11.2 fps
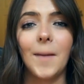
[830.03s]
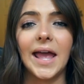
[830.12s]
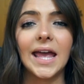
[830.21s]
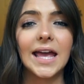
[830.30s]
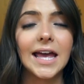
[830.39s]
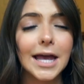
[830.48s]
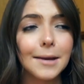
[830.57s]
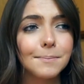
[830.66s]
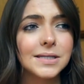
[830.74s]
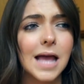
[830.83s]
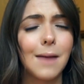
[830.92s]
My
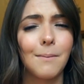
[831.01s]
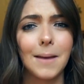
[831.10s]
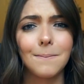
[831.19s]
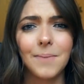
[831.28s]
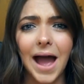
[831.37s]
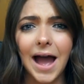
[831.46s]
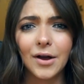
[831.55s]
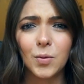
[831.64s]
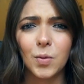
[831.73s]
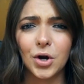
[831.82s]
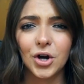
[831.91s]
hips and my
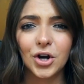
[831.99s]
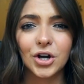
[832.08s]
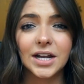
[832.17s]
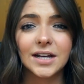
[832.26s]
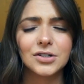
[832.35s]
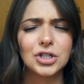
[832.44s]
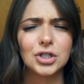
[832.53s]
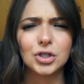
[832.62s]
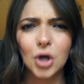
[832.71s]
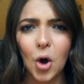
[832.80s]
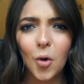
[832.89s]
back were hurting
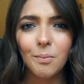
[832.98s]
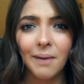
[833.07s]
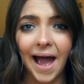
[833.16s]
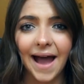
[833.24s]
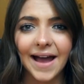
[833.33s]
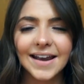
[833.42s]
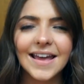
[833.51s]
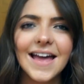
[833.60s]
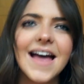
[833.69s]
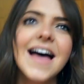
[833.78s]
so bad.